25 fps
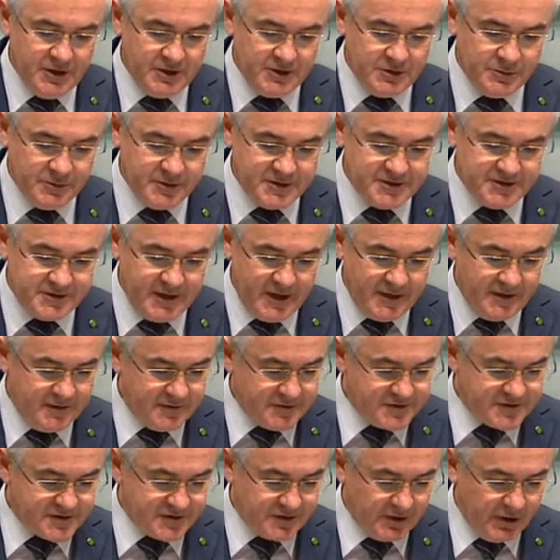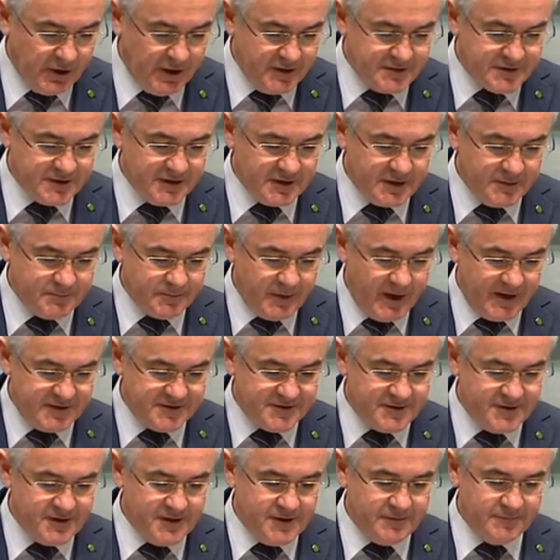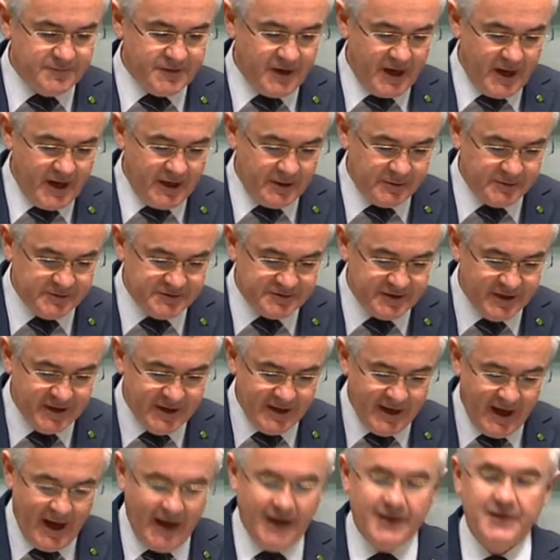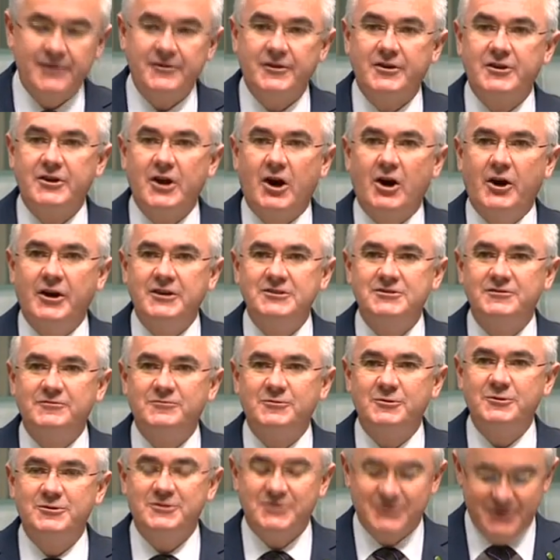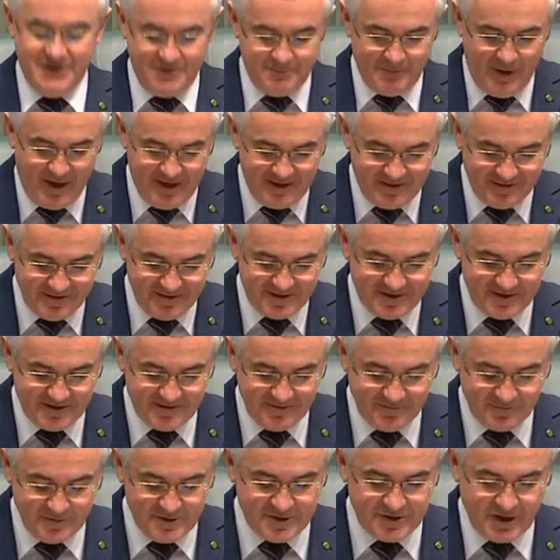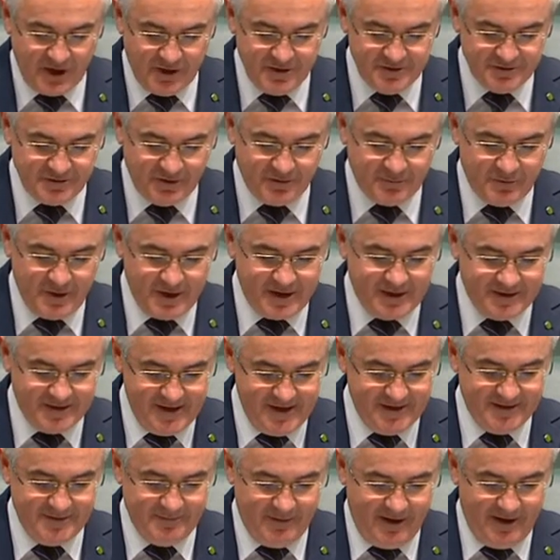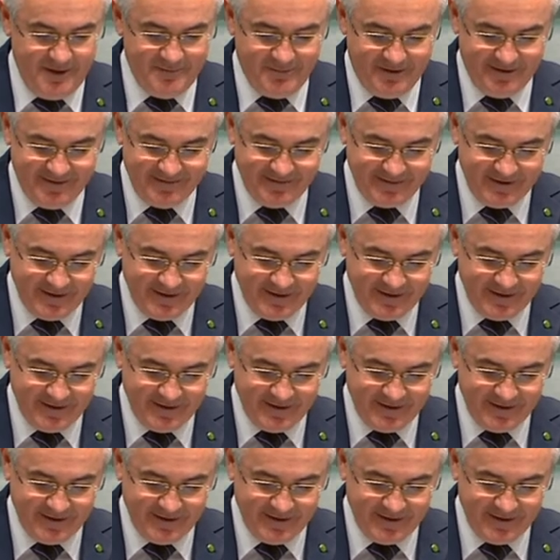to extend the size and capacity of towers under the guise of routine maintenance, which goes on regularly at the moment.